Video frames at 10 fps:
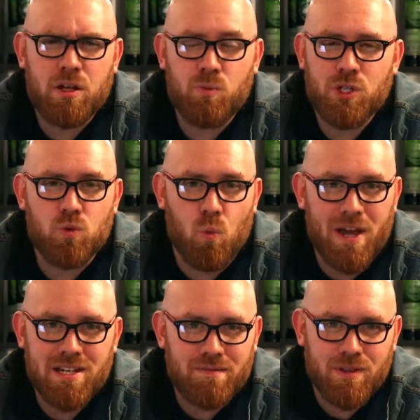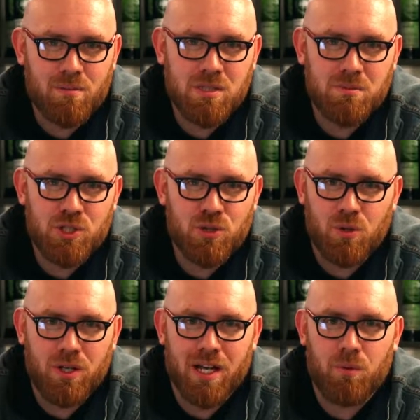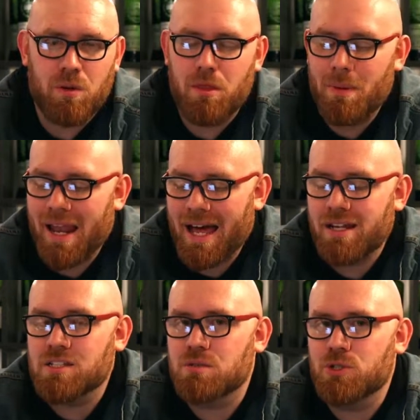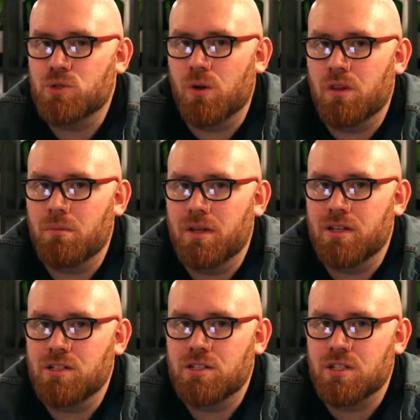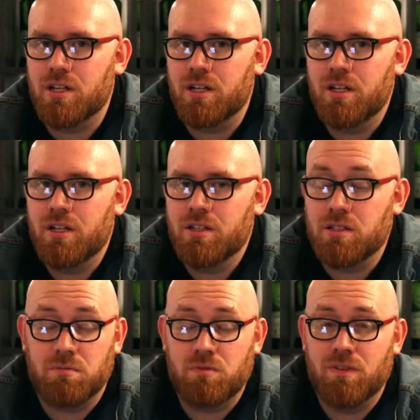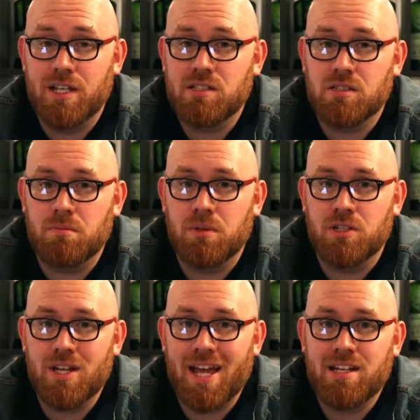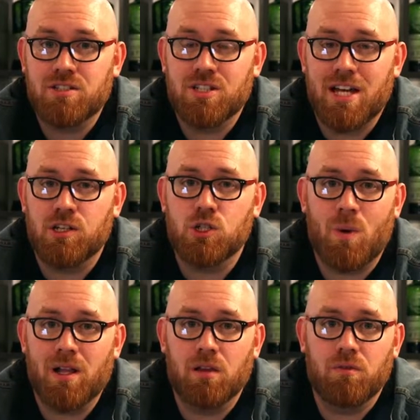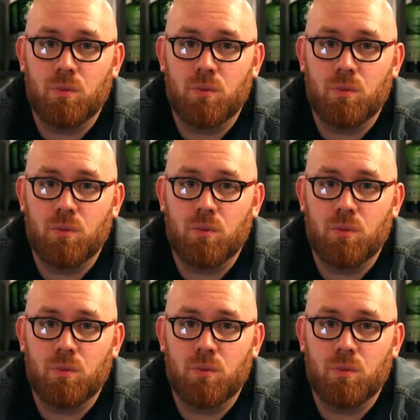we're just waiting for them to mature now. The plan is to mature them to release them at 8, 10, and 12, and